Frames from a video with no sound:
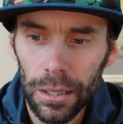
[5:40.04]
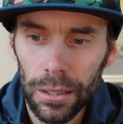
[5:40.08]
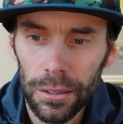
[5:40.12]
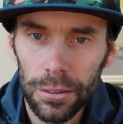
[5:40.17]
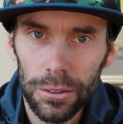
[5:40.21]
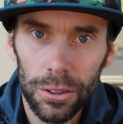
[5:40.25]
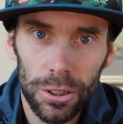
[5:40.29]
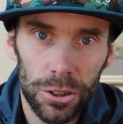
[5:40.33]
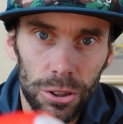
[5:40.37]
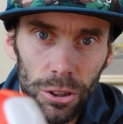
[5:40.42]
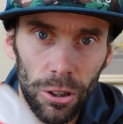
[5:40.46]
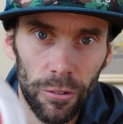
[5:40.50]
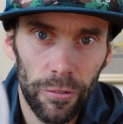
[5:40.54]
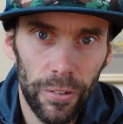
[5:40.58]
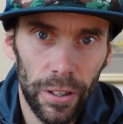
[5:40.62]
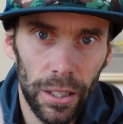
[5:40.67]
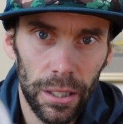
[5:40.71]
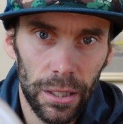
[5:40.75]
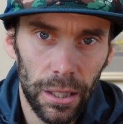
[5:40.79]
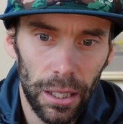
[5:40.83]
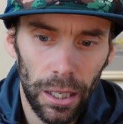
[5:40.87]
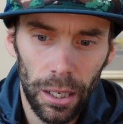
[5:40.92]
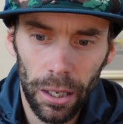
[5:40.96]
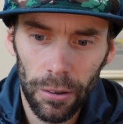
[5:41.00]
just not
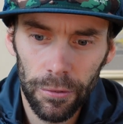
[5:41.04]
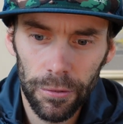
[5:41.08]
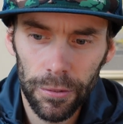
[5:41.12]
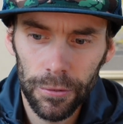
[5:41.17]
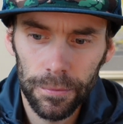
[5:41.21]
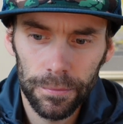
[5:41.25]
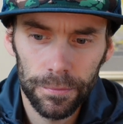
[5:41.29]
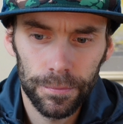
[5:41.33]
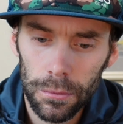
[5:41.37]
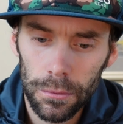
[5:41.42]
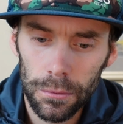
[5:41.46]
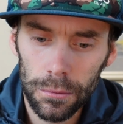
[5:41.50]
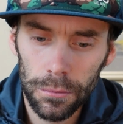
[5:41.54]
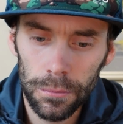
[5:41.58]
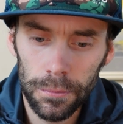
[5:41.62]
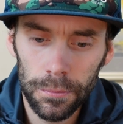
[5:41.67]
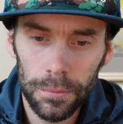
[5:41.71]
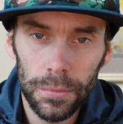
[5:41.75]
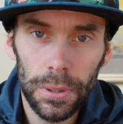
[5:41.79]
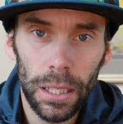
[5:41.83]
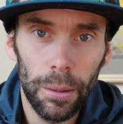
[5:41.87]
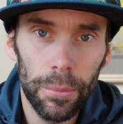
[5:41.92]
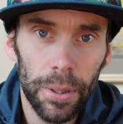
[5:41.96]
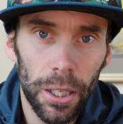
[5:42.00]
feeling the love.
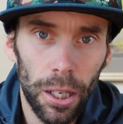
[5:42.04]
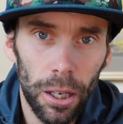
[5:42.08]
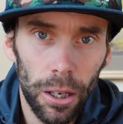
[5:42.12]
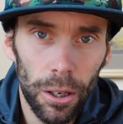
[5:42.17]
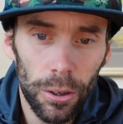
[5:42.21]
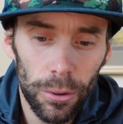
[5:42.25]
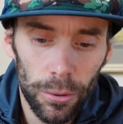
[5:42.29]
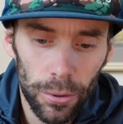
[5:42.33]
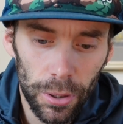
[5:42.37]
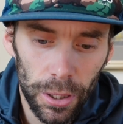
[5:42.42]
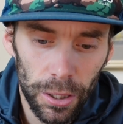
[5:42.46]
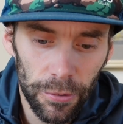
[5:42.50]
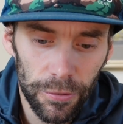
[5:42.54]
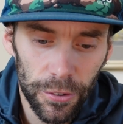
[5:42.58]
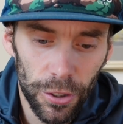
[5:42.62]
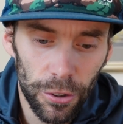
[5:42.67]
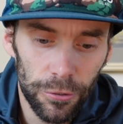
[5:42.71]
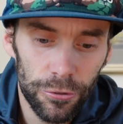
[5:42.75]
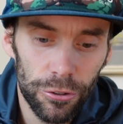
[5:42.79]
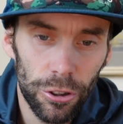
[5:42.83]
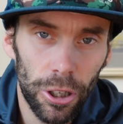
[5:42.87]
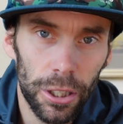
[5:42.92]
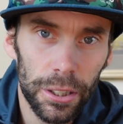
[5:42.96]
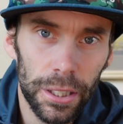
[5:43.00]
Let me know if
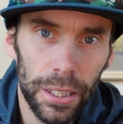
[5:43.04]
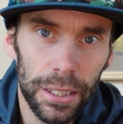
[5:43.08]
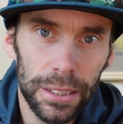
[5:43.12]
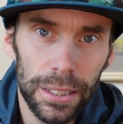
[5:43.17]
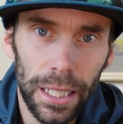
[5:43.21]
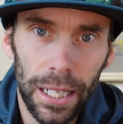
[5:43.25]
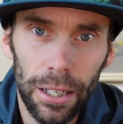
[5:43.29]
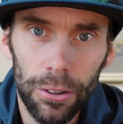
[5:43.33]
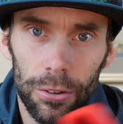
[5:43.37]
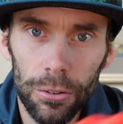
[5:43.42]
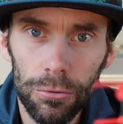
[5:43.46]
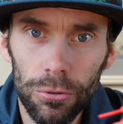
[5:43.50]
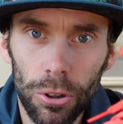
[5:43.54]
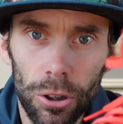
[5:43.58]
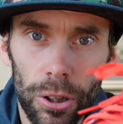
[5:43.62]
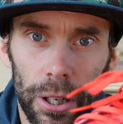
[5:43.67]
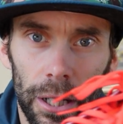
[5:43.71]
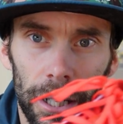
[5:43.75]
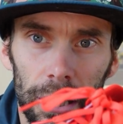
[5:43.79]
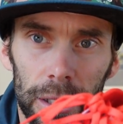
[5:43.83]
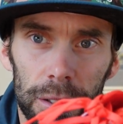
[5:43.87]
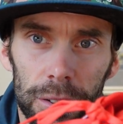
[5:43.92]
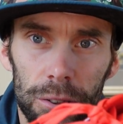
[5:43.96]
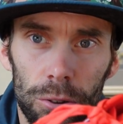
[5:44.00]
you've tried these out, the
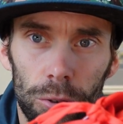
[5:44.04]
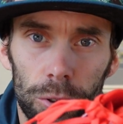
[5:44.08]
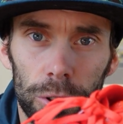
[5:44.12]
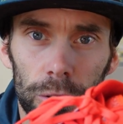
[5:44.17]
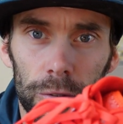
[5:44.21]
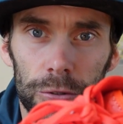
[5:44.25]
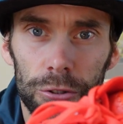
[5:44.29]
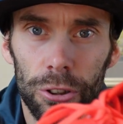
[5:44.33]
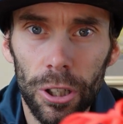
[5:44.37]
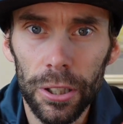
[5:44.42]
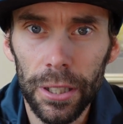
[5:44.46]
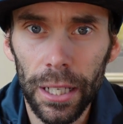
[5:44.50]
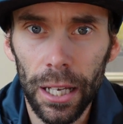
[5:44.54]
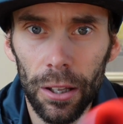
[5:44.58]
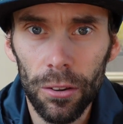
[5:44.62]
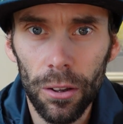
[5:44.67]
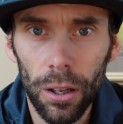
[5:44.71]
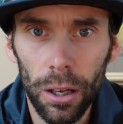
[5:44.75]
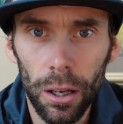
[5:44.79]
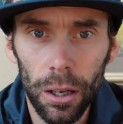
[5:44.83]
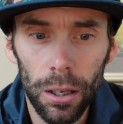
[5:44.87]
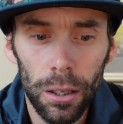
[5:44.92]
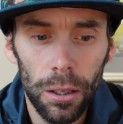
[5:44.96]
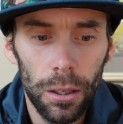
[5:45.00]
Rockets, or you've tried out
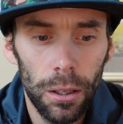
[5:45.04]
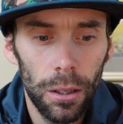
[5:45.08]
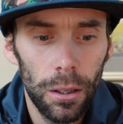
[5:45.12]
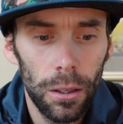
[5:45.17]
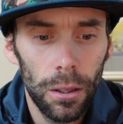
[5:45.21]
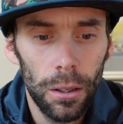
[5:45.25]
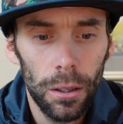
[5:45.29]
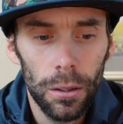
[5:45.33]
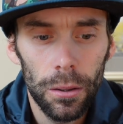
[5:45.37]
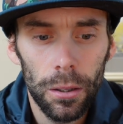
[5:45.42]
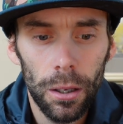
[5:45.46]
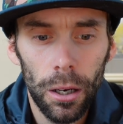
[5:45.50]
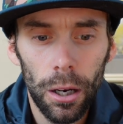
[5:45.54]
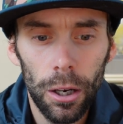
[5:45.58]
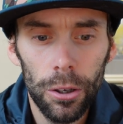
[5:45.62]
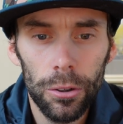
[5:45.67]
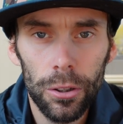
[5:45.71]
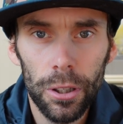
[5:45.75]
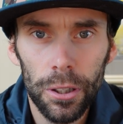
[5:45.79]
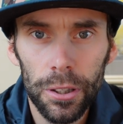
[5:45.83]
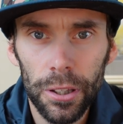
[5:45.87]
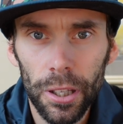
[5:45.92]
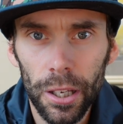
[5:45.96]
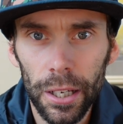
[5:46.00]
the
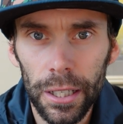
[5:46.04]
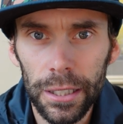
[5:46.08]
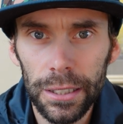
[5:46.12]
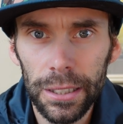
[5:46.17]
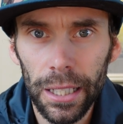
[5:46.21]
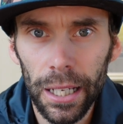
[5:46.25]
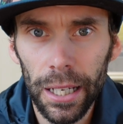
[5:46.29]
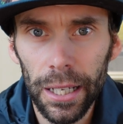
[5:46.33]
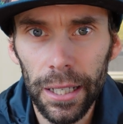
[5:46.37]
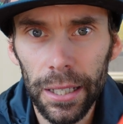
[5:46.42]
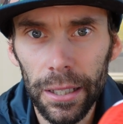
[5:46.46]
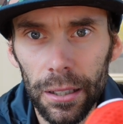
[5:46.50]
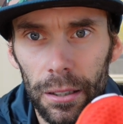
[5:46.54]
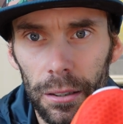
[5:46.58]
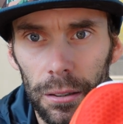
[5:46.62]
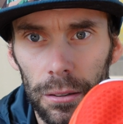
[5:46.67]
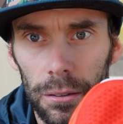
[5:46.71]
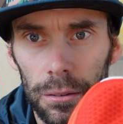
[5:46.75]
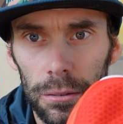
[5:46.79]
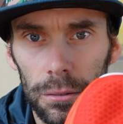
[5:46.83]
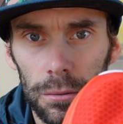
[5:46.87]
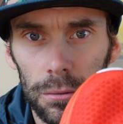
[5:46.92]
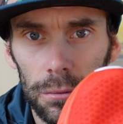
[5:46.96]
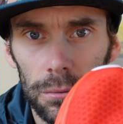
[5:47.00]
HOKA 30-day
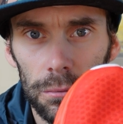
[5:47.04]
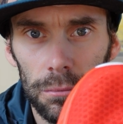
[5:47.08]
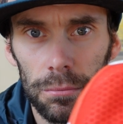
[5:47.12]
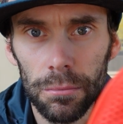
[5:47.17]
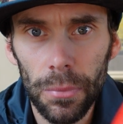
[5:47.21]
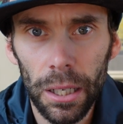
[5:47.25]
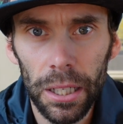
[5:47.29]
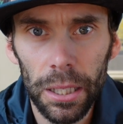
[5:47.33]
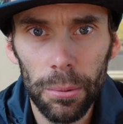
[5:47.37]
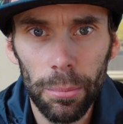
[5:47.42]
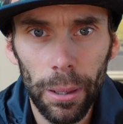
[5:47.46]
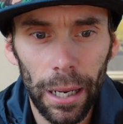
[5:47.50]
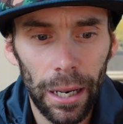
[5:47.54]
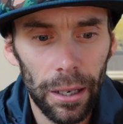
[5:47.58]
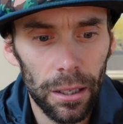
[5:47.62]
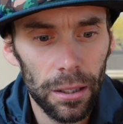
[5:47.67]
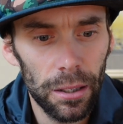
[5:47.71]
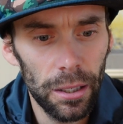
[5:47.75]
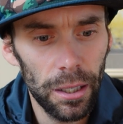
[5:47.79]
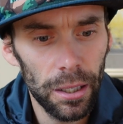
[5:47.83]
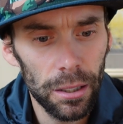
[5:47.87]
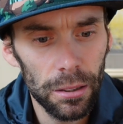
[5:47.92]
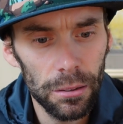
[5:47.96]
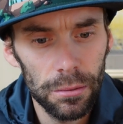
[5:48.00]
money back
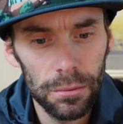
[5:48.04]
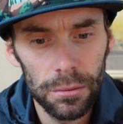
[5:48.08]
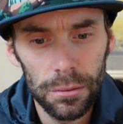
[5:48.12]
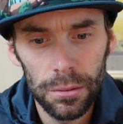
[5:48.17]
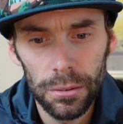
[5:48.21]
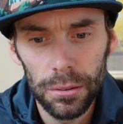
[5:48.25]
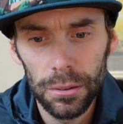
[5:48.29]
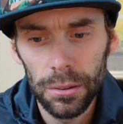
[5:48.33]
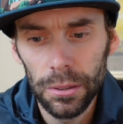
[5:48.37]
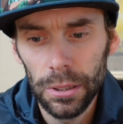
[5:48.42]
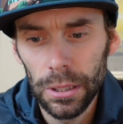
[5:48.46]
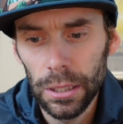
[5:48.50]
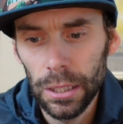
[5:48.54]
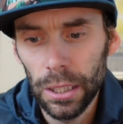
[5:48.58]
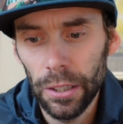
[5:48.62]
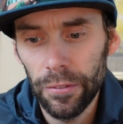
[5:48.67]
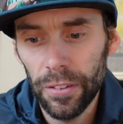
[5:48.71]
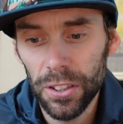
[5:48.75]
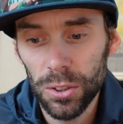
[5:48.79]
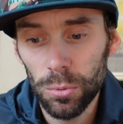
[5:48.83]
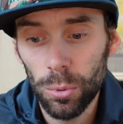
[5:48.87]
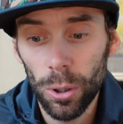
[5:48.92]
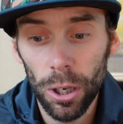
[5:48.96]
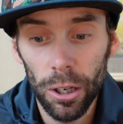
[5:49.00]
thing. If
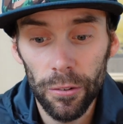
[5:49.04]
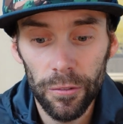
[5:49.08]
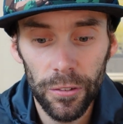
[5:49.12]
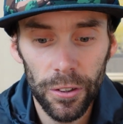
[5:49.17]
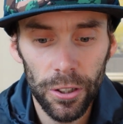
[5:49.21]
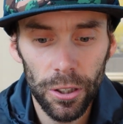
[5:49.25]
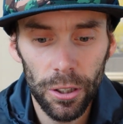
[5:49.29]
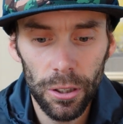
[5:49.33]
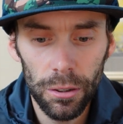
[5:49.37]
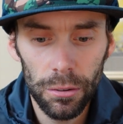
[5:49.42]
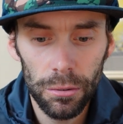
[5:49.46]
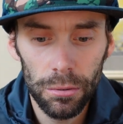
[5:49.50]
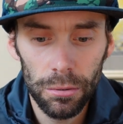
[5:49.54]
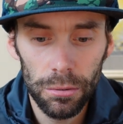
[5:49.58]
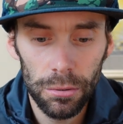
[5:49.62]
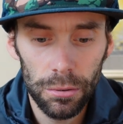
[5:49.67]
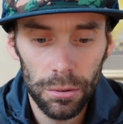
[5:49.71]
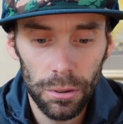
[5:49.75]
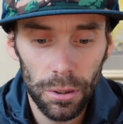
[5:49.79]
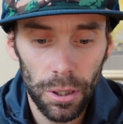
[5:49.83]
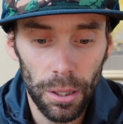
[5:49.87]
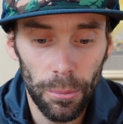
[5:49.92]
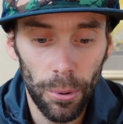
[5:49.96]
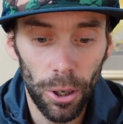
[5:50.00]
it's worked for you,
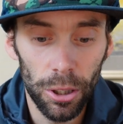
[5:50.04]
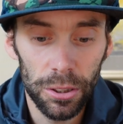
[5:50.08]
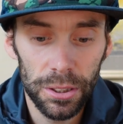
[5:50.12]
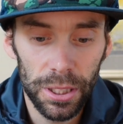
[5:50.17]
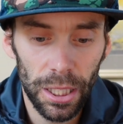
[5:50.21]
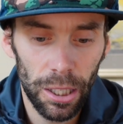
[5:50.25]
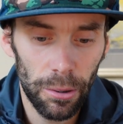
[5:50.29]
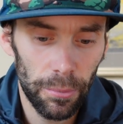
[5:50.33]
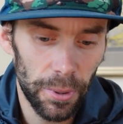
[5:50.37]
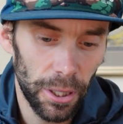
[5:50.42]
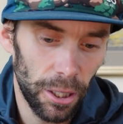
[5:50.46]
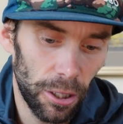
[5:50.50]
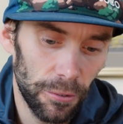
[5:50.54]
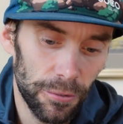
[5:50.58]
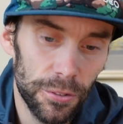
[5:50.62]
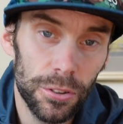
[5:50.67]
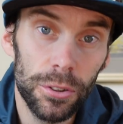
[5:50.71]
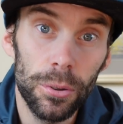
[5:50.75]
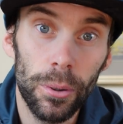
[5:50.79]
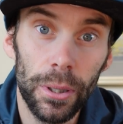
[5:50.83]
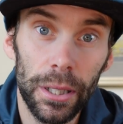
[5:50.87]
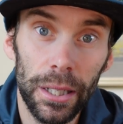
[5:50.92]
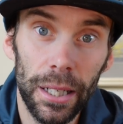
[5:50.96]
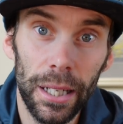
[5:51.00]
they might tell me after
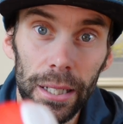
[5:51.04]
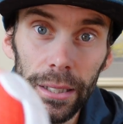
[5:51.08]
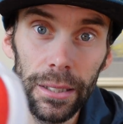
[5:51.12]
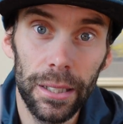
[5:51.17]
28